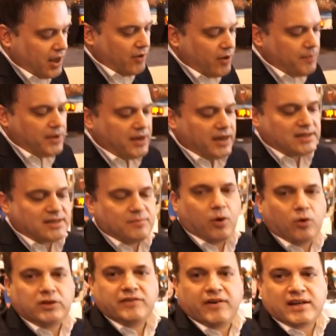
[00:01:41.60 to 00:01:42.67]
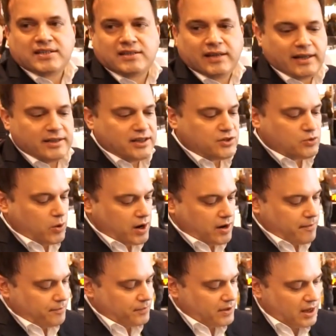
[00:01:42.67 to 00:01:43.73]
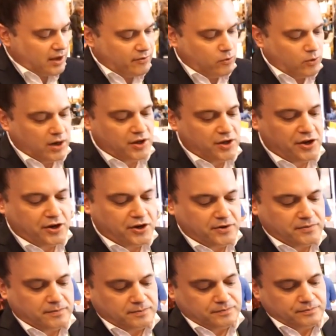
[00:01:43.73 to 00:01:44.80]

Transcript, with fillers: It will be a small device like this one. I have one here.